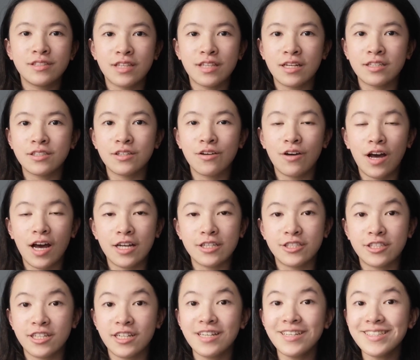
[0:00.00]
dental
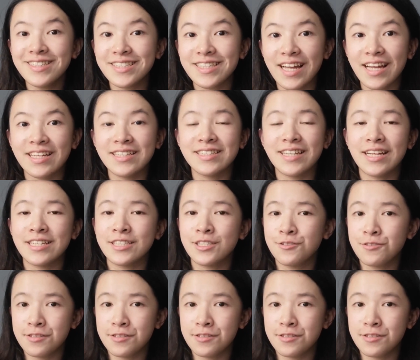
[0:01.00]
hygienist and dental